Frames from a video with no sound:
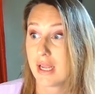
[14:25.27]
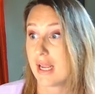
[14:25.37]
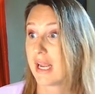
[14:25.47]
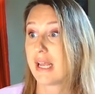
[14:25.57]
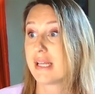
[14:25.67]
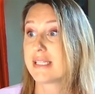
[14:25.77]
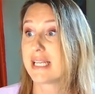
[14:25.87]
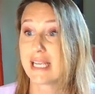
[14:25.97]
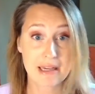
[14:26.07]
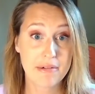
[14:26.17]
And
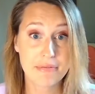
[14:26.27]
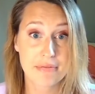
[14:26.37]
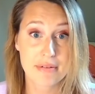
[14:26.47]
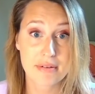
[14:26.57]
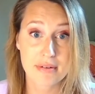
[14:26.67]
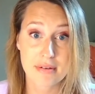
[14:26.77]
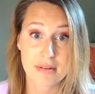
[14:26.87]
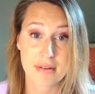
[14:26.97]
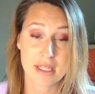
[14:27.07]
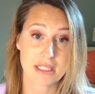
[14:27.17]
if
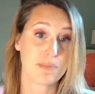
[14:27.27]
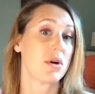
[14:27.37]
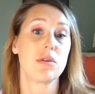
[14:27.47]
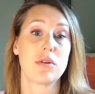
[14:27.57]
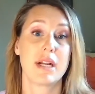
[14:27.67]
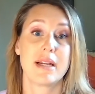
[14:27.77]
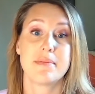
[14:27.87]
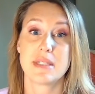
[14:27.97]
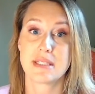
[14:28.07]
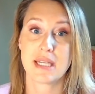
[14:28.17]
this
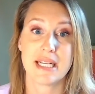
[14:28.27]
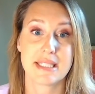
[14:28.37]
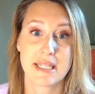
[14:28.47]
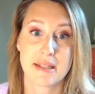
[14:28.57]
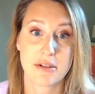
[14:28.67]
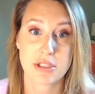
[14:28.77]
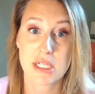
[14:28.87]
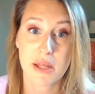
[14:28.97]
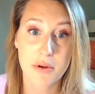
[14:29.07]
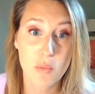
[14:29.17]
program decides that there's
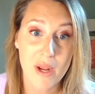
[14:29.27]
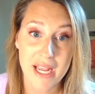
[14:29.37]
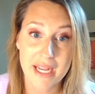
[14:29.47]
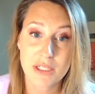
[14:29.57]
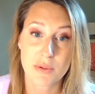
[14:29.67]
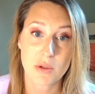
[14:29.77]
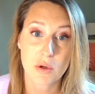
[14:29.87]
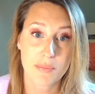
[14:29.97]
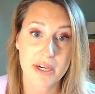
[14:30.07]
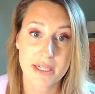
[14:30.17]
another way to
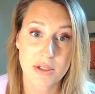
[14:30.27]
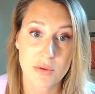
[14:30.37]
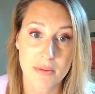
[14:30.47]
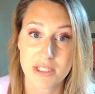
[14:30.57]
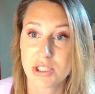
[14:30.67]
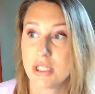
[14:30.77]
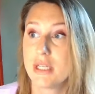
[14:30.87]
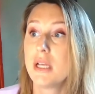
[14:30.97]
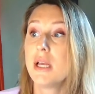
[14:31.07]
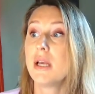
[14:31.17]
incorporate into our
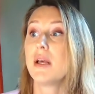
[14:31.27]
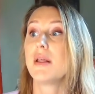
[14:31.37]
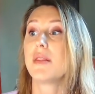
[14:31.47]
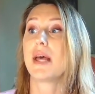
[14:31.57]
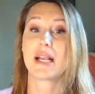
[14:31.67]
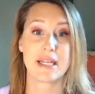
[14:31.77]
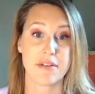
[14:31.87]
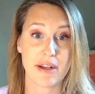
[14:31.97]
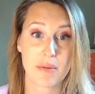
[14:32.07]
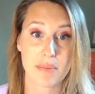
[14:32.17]
mission that can
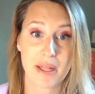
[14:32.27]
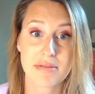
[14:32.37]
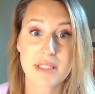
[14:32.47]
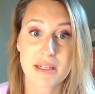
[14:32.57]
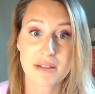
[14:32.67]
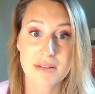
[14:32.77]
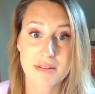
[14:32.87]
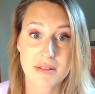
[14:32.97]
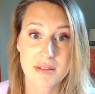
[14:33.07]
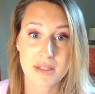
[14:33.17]
develop life
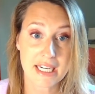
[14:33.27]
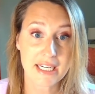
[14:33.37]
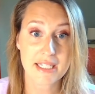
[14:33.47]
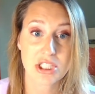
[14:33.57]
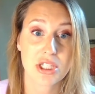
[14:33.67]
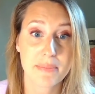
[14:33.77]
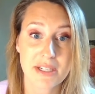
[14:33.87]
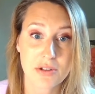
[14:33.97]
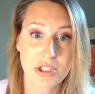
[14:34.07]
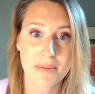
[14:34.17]
skills in addition to
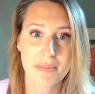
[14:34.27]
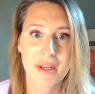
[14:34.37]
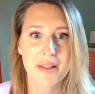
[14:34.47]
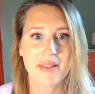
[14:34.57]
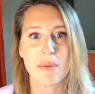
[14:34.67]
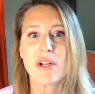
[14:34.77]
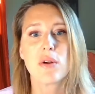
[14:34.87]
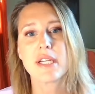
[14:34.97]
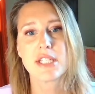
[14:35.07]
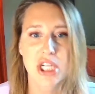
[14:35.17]
mentorship, then we don't
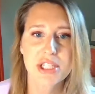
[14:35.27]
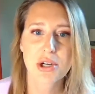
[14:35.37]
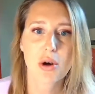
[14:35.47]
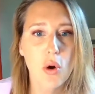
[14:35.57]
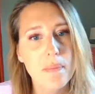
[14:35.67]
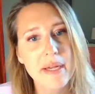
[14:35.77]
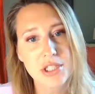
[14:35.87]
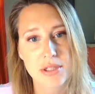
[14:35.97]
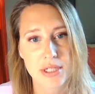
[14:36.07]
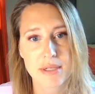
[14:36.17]
need to change our whole
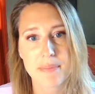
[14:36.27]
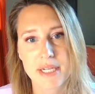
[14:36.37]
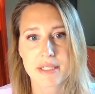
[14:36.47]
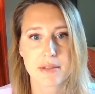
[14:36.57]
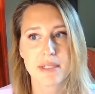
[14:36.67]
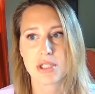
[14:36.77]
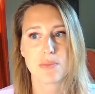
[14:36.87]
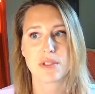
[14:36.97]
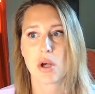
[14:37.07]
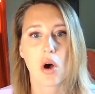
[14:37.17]
mission because the mission
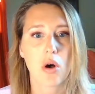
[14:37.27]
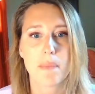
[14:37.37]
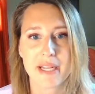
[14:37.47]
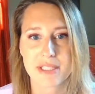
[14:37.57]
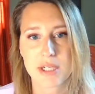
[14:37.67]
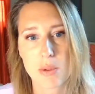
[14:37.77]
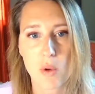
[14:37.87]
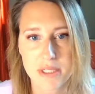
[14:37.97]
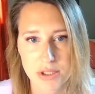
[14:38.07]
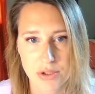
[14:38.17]
was all based on
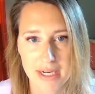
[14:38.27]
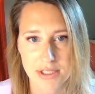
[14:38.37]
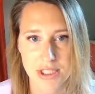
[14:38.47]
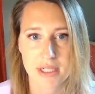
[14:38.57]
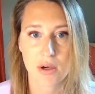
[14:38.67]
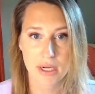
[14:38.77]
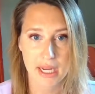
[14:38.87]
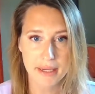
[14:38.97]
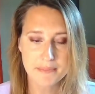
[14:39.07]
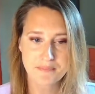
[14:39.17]
one strategy, okay?